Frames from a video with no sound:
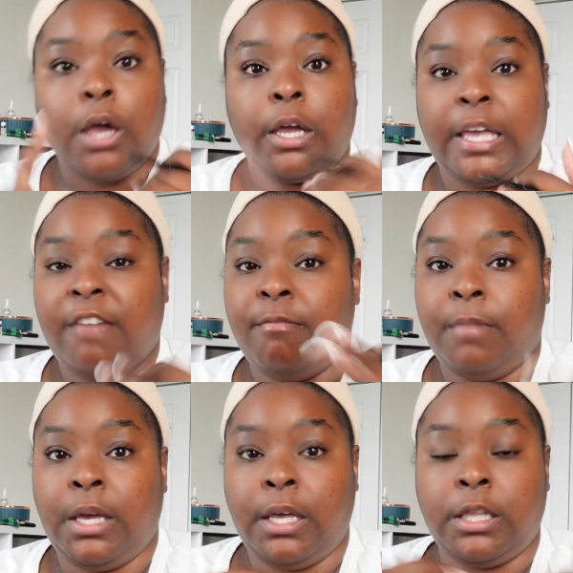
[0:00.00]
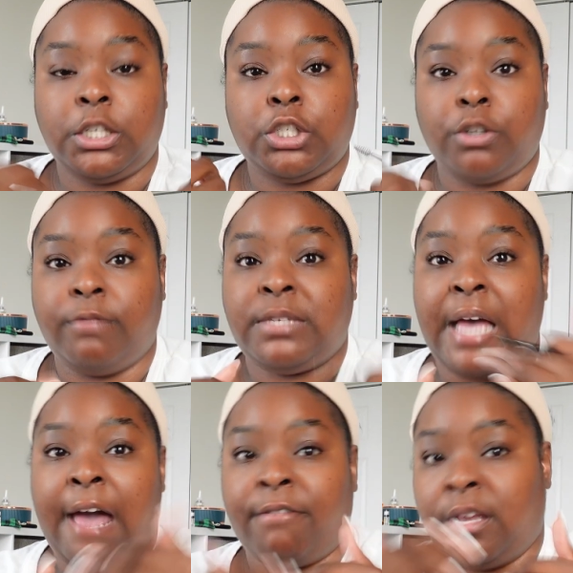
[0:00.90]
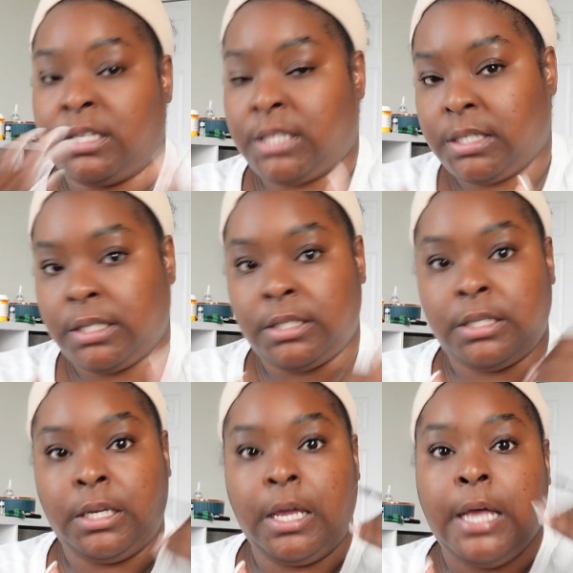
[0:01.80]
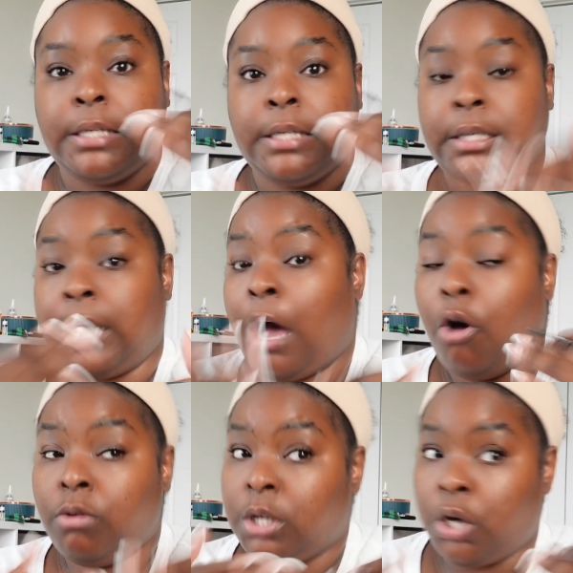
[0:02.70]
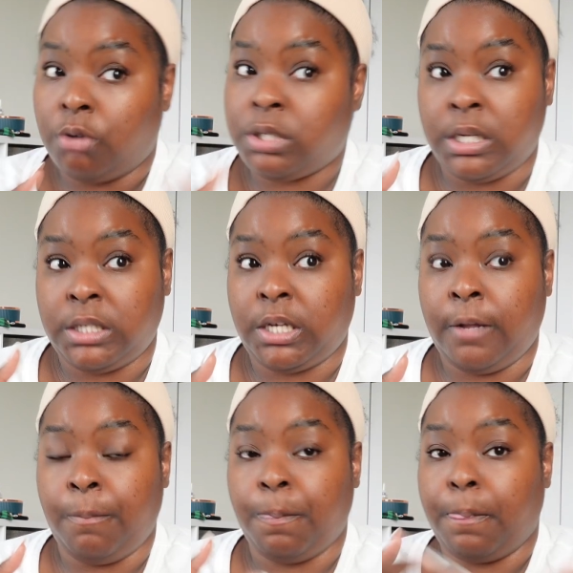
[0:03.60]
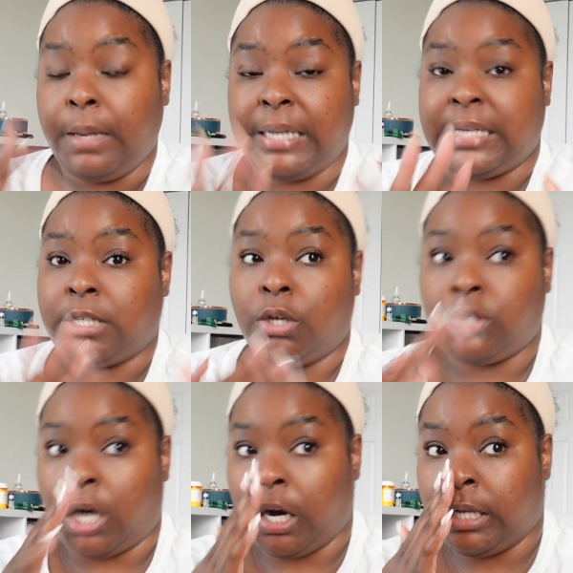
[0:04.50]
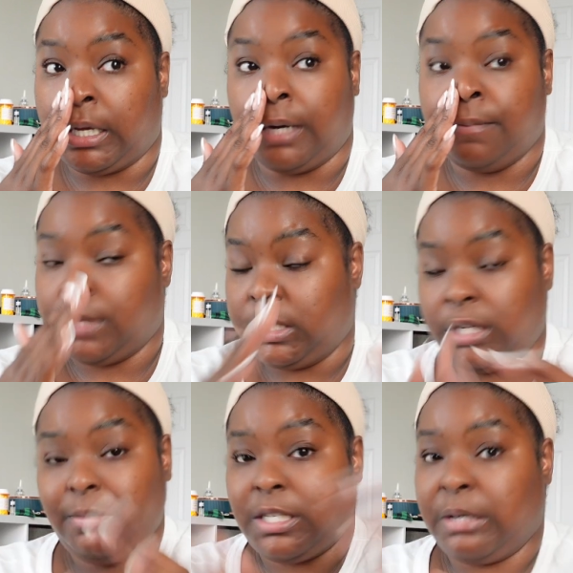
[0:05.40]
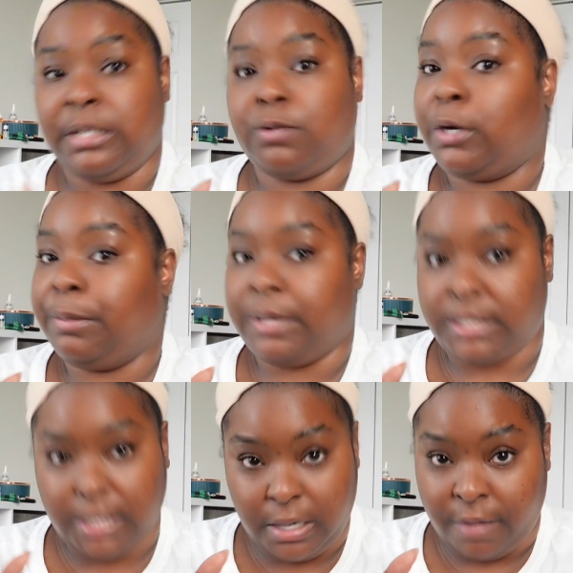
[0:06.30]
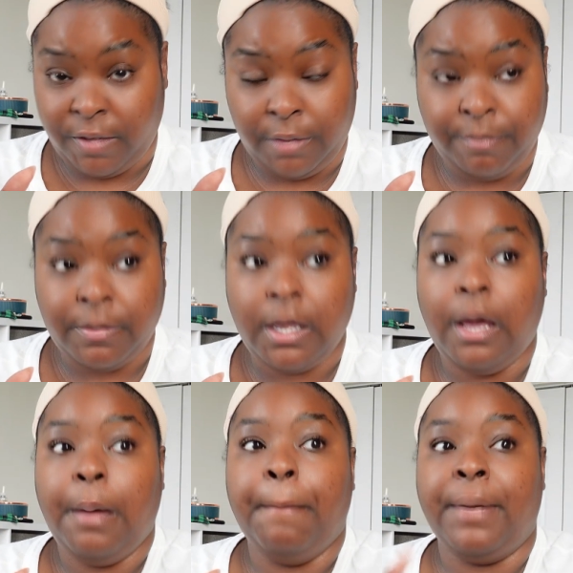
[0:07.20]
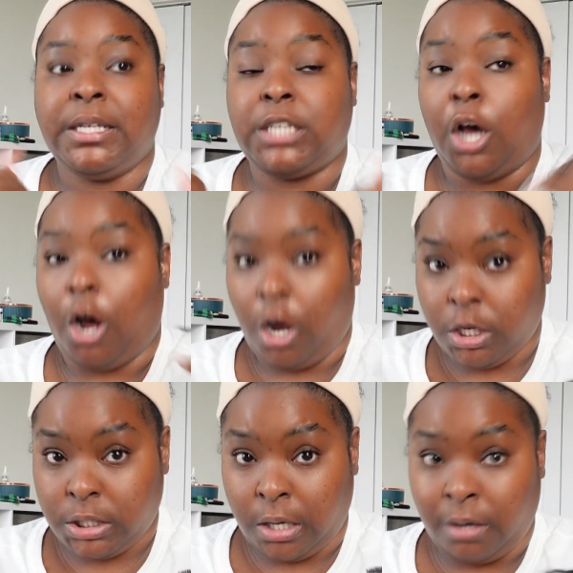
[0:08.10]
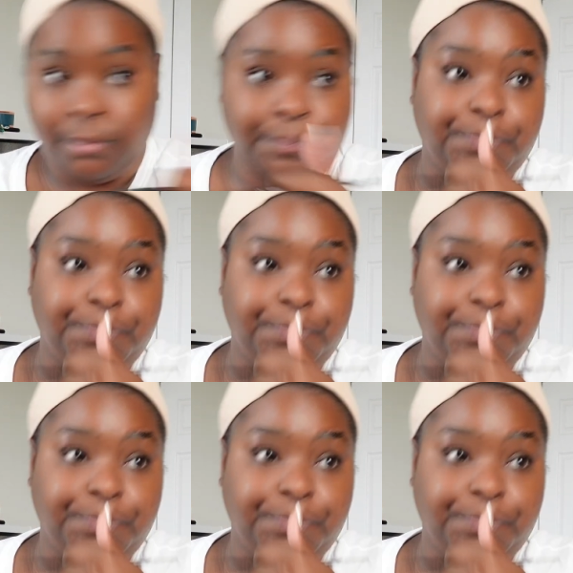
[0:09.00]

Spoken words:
Give me the strength to have consistency, to not only go to the gym, because I told y'all earlier, the gym is only 20% of it, but to also,